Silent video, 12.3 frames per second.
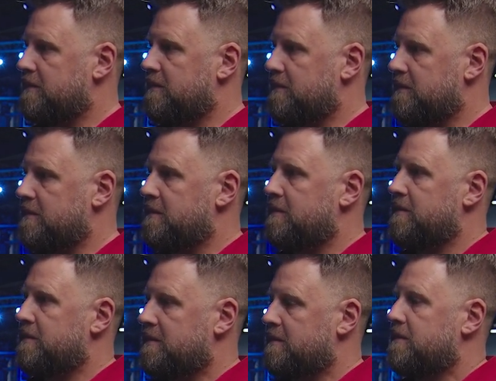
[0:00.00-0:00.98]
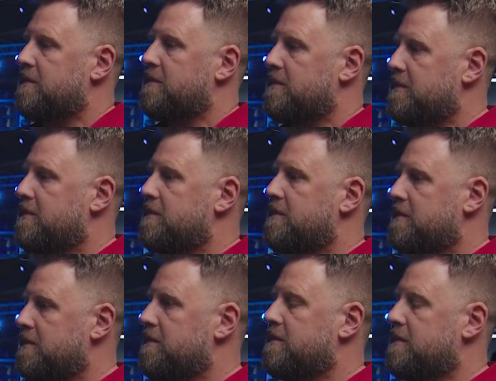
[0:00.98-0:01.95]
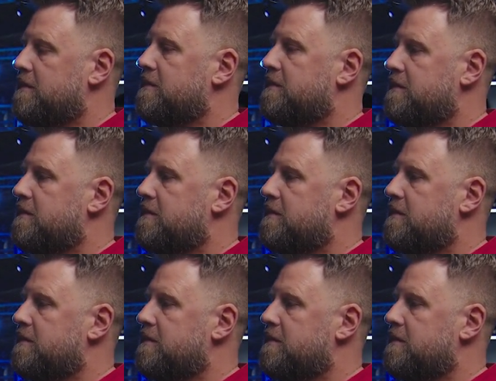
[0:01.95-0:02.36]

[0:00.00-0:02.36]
(silent)